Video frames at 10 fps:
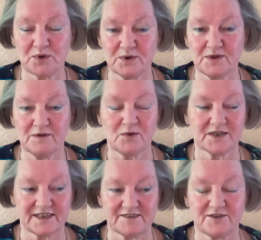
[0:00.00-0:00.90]
pull,
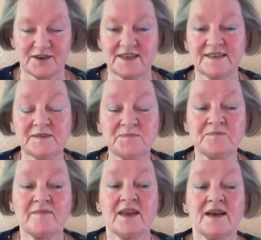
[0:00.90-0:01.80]
whatever,
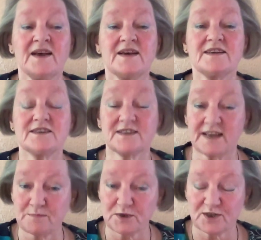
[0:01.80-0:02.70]

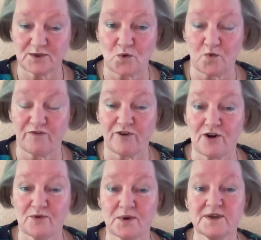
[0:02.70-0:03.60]
steps
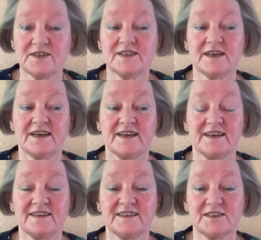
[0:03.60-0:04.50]
forward
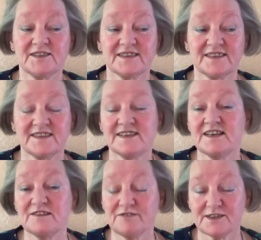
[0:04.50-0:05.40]
and
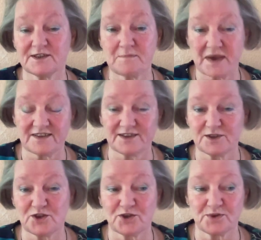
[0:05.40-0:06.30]
delivers the
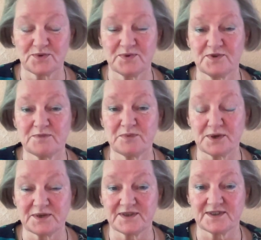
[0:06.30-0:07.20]
message to the
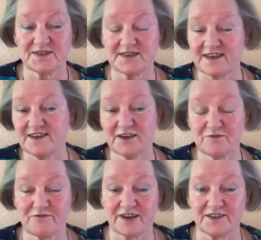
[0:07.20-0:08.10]
person standing
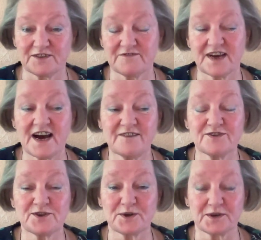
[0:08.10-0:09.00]
in front of the half
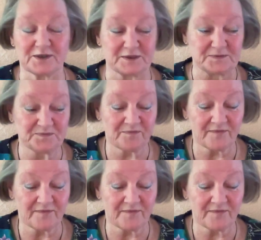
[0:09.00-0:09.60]
circle.